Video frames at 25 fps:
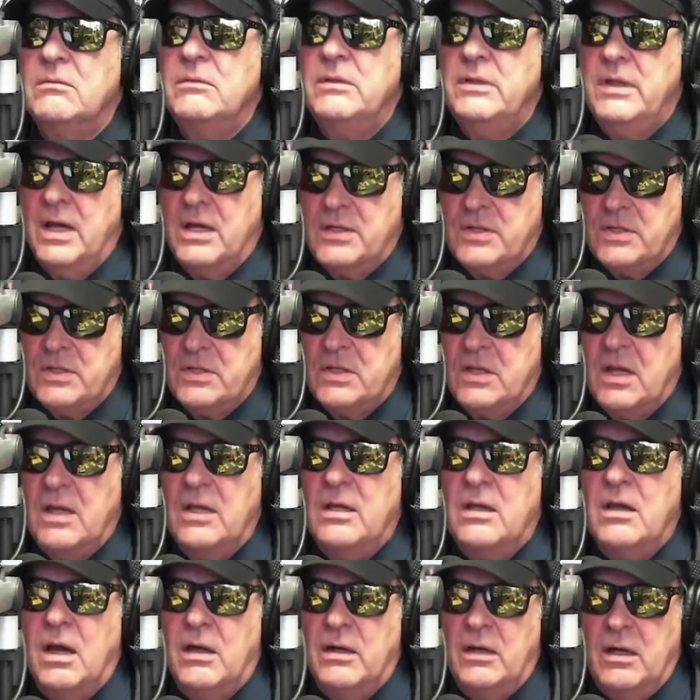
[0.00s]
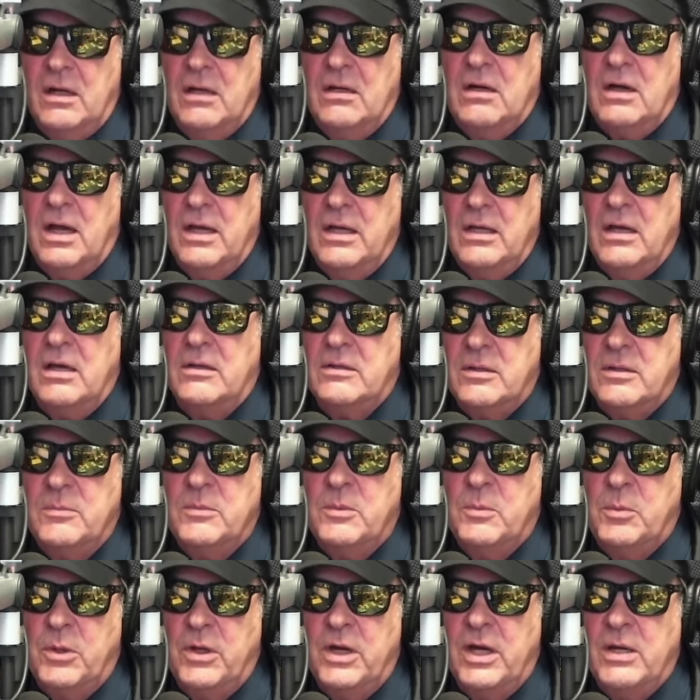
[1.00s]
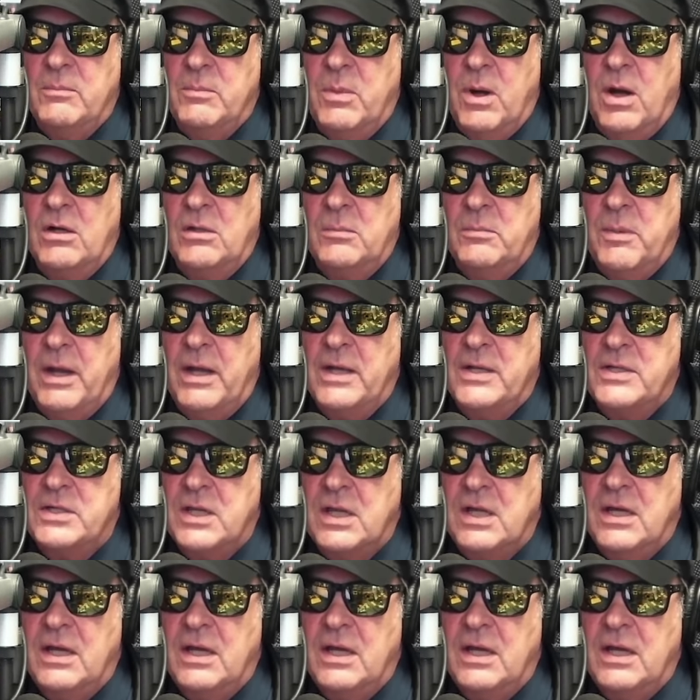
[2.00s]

Yes, I got them to put in bunk beds and